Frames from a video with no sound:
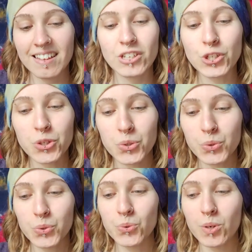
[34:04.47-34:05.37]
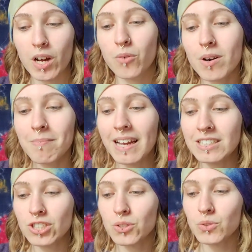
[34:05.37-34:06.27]
To
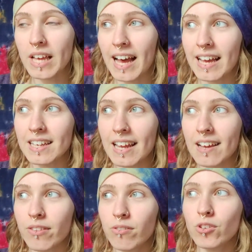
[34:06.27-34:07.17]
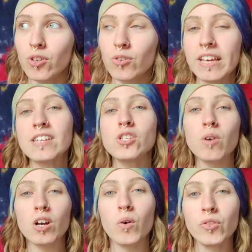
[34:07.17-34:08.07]
remind you that, yes, you
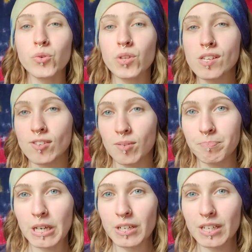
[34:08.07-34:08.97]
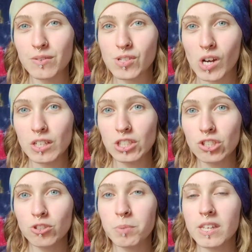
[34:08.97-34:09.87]
are going through this period of
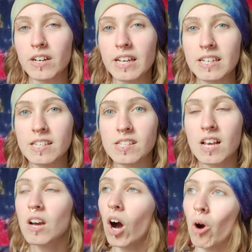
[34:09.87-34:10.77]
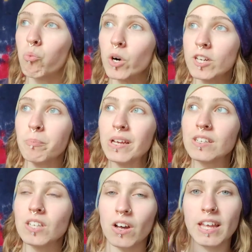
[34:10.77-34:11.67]
solitude, but there is work
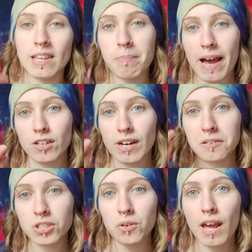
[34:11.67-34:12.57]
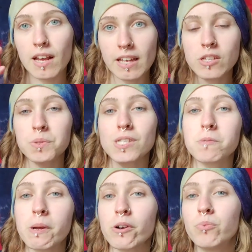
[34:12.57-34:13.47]
being done in the background, okay? That is what
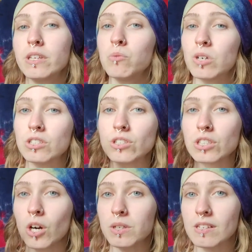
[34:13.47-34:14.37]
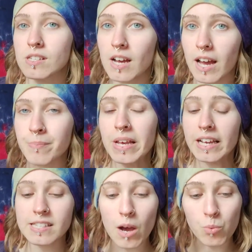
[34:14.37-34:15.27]
Spirit really wants you to know at this time,
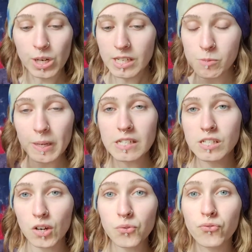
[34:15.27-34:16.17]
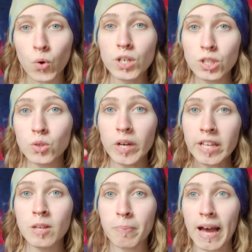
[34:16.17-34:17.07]
is that work is being done for you
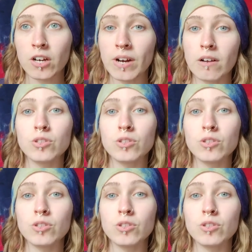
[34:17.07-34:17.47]
in the background.